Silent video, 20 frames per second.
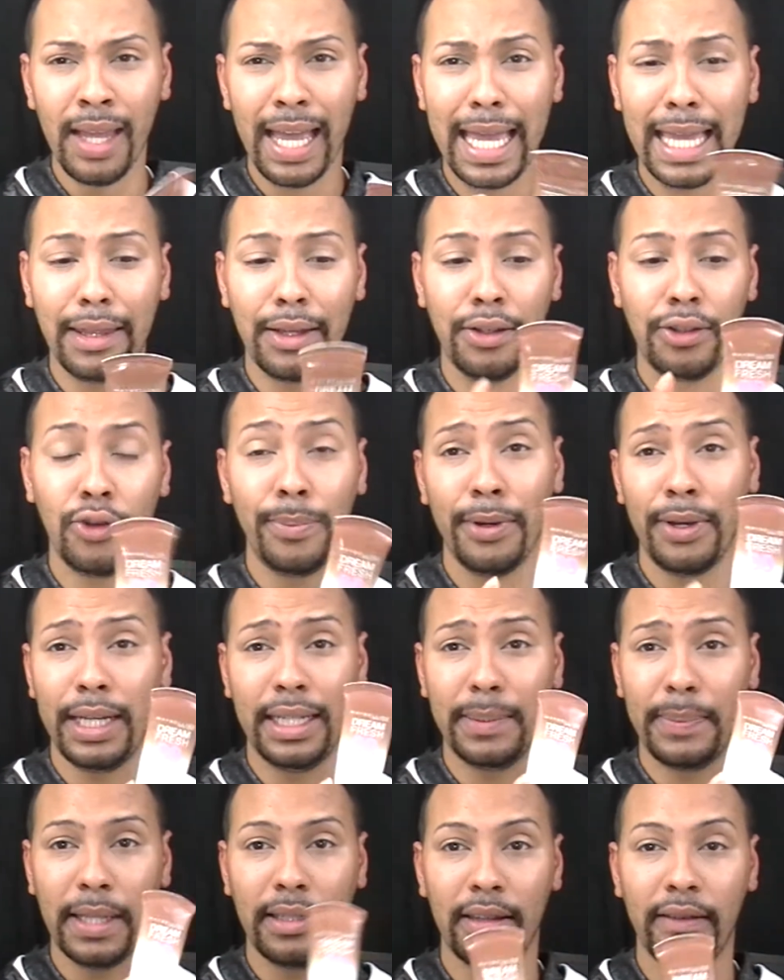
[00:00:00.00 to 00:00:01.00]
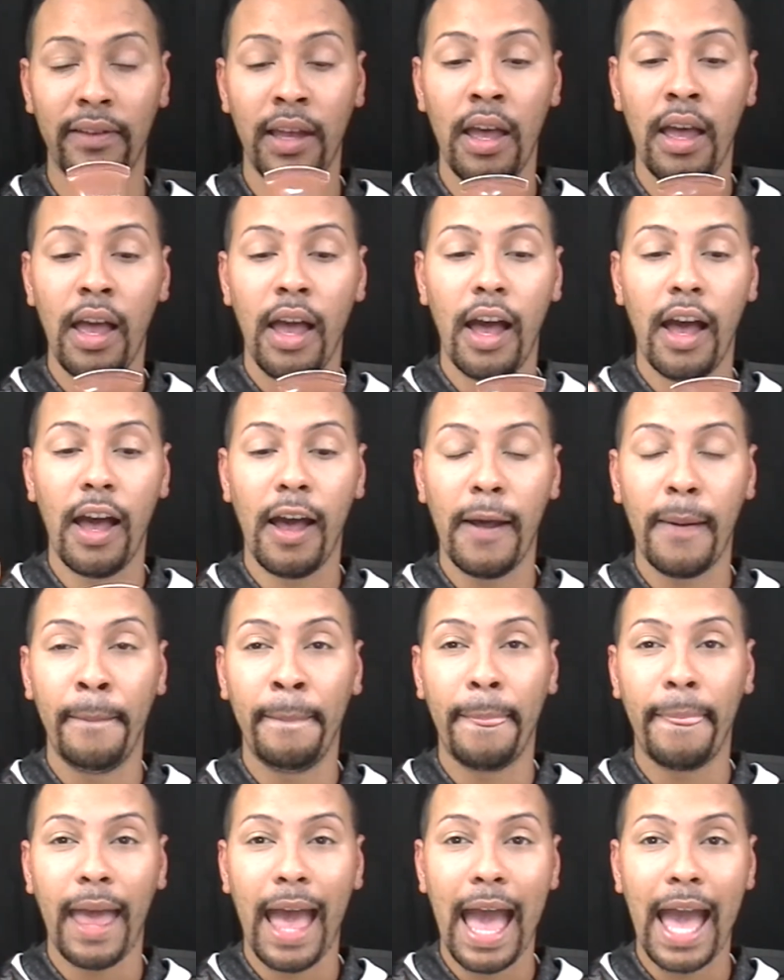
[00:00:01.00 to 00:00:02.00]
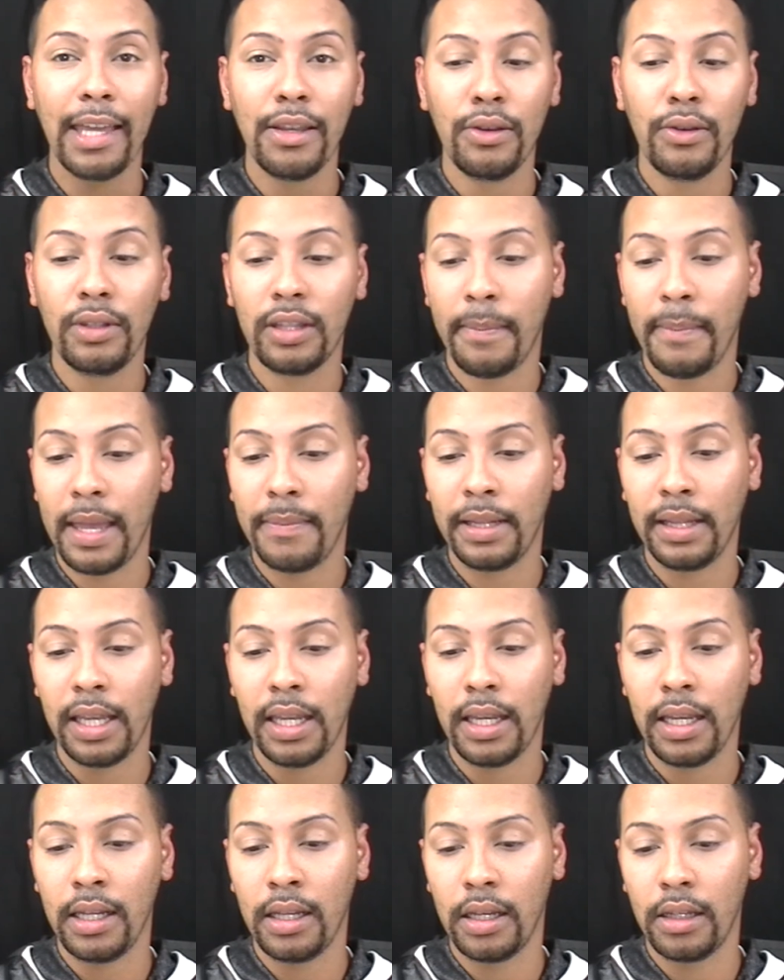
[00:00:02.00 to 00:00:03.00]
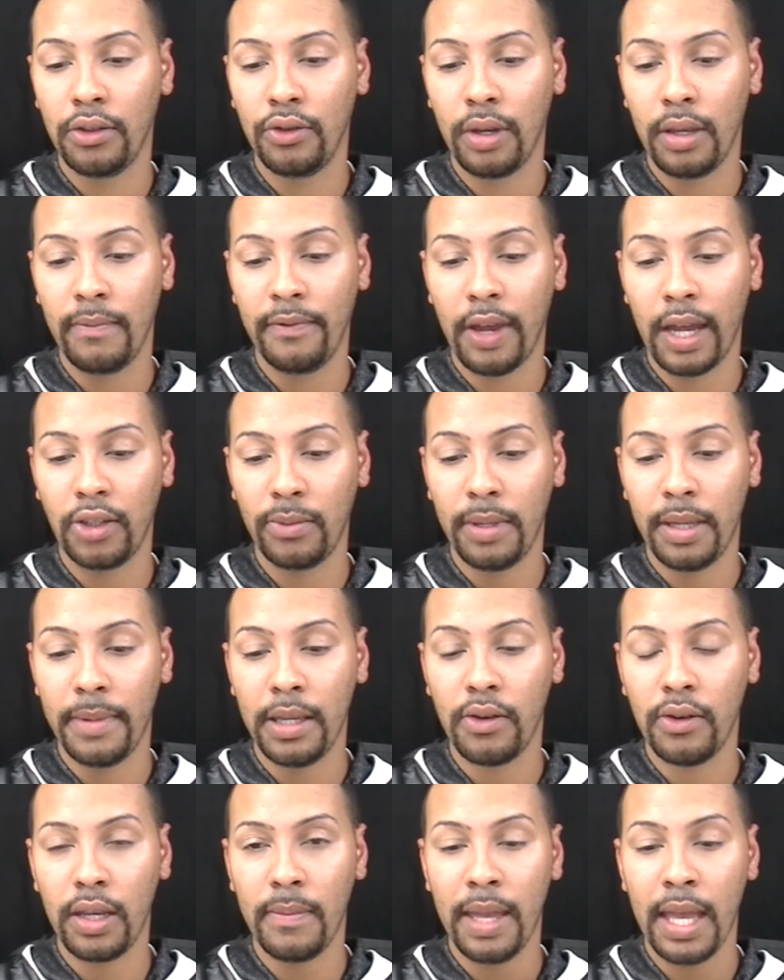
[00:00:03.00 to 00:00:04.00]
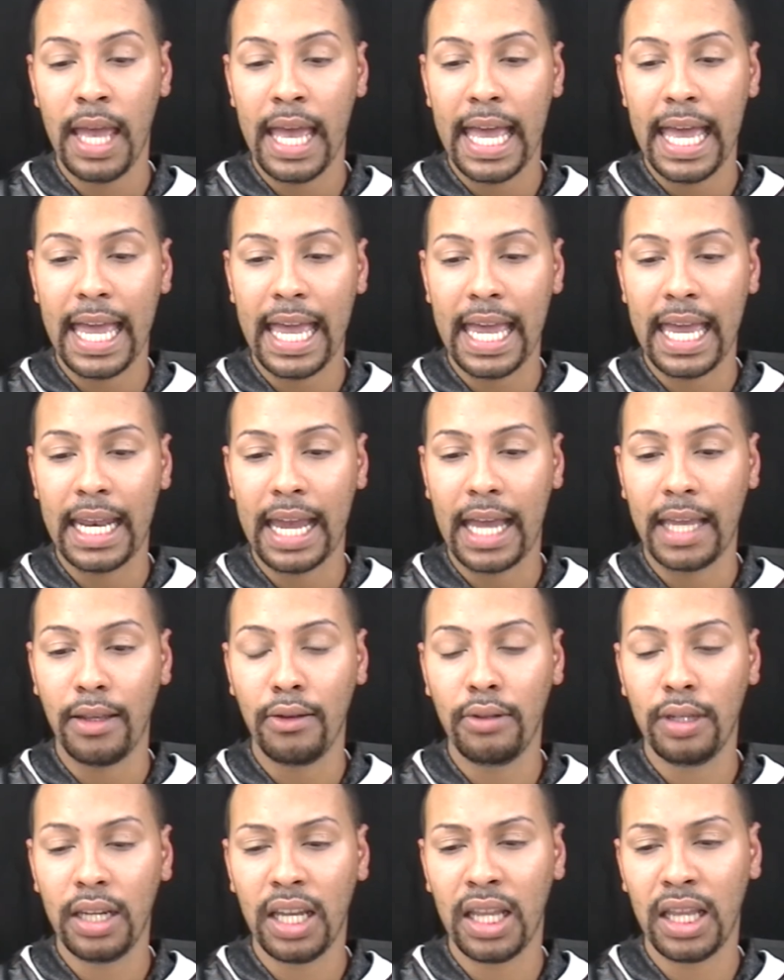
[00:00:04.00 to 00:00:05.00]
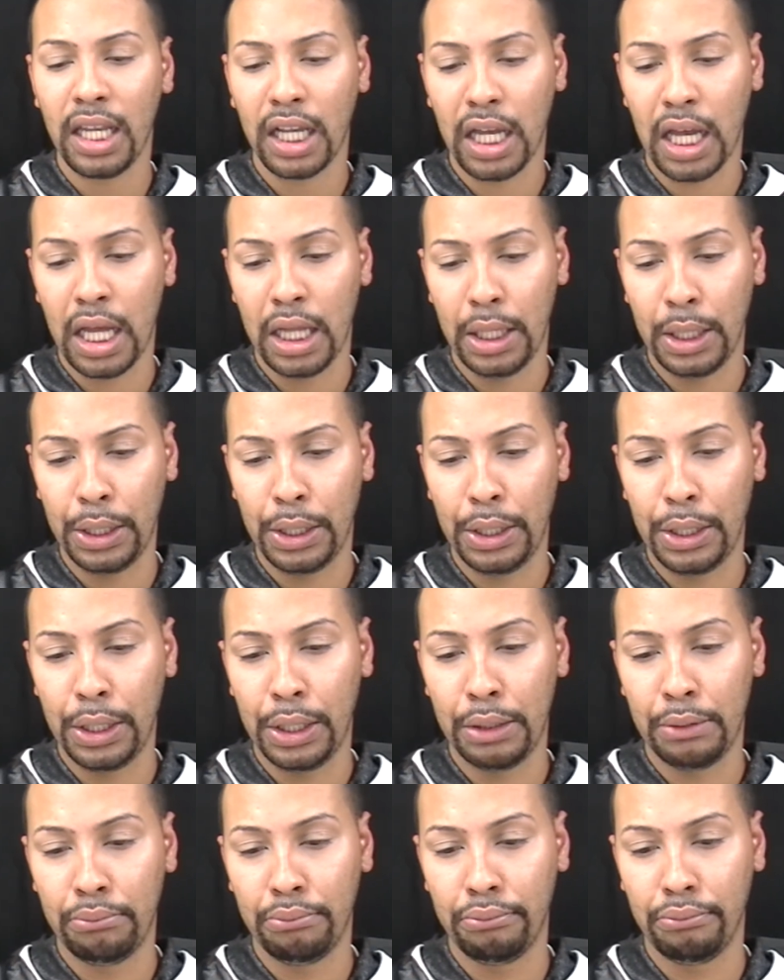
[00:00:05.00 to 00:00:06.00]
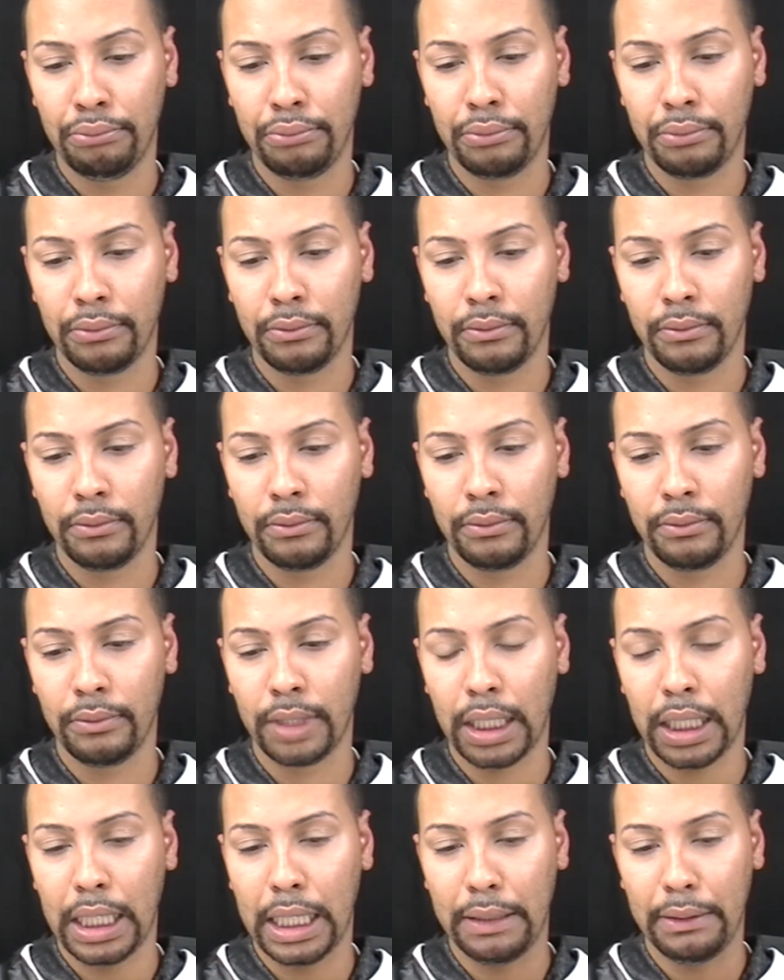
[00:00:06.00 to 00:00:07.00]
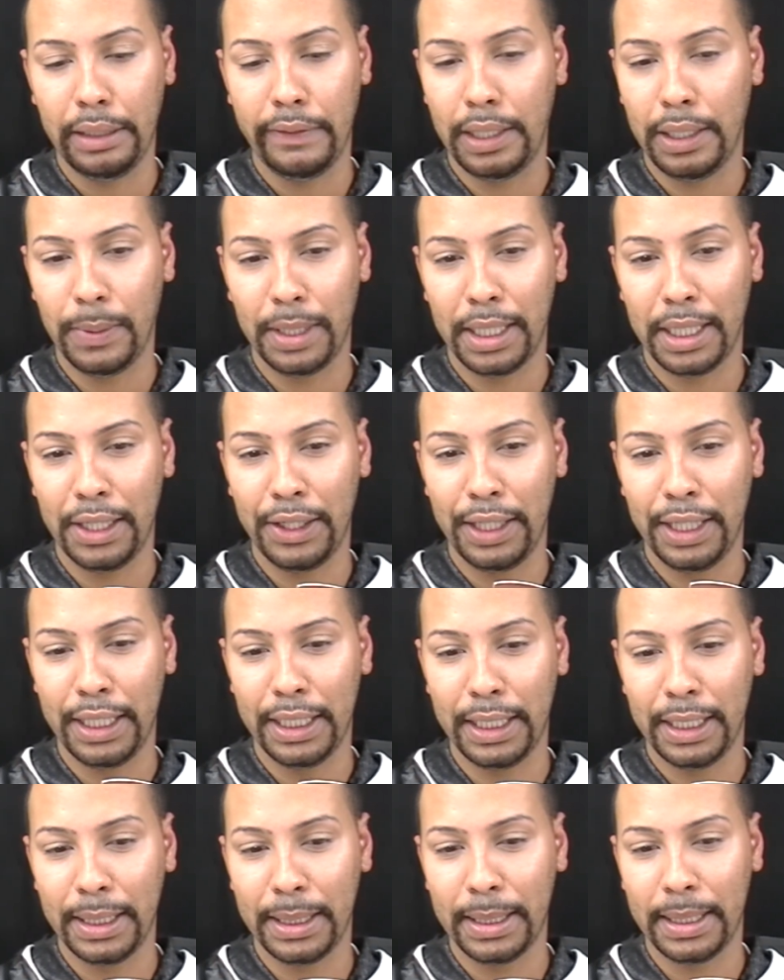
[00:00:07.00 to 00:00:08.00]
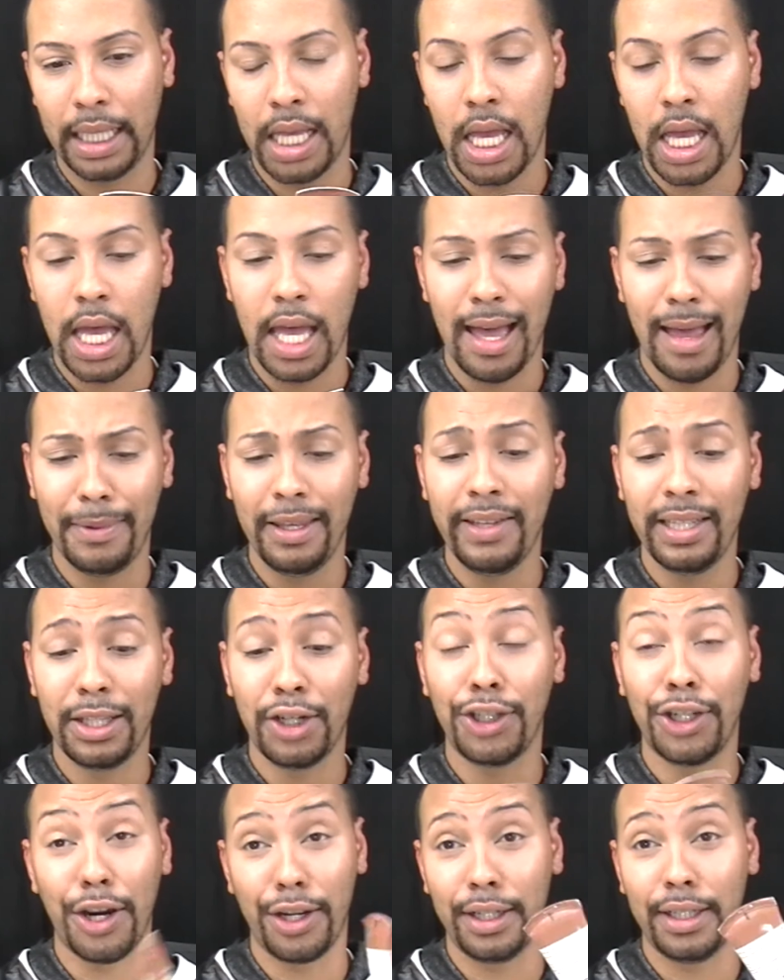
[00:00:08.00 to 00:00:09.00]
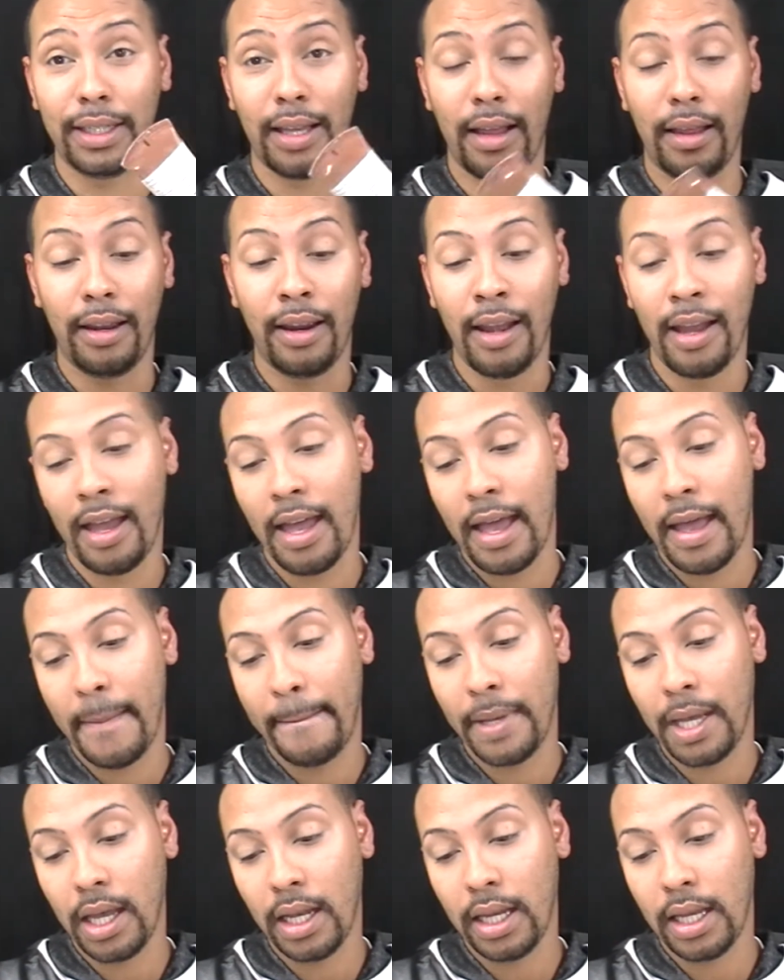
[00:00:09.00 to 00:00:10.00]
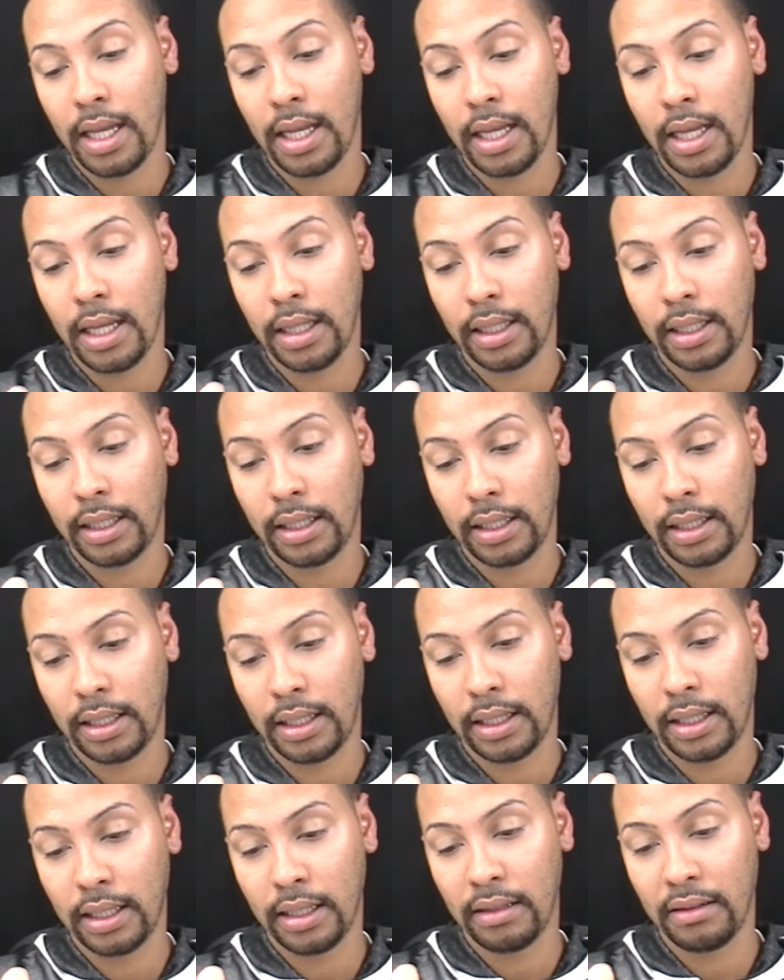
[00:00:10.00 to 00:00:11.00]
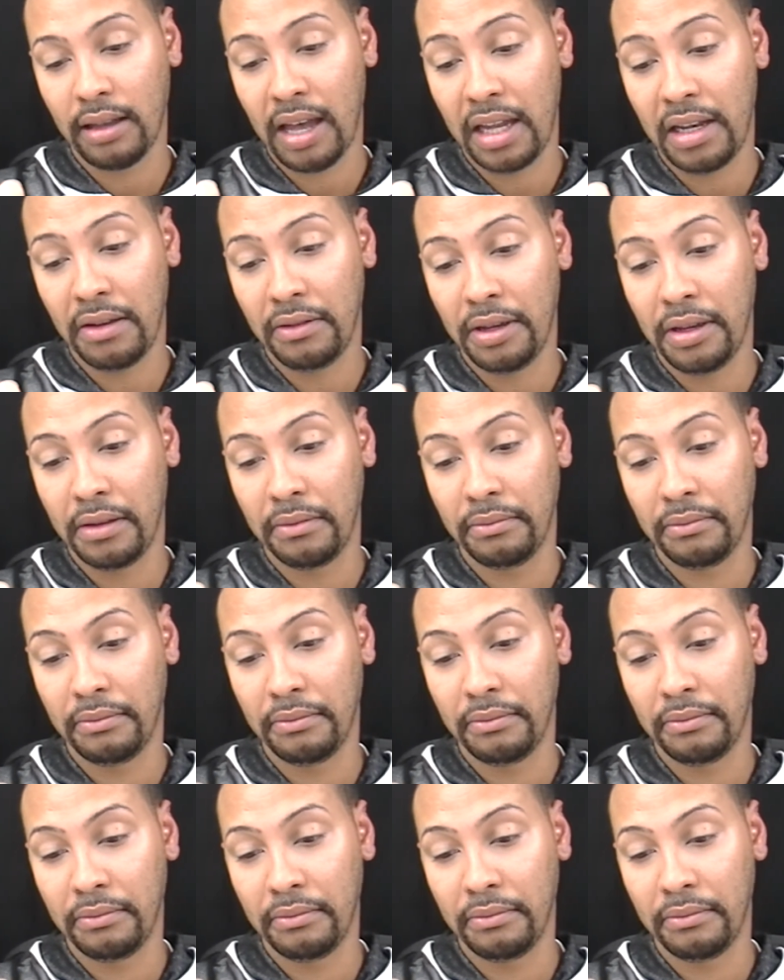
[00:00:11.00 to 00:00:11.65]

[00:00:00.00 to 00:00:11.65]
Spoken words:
And they're super inexpensive. I use the Maybelline Dream Fresh BB cream, and I use it in the color, I don't even know what color this is. I believe it's their darkest color, but it's, I don't know.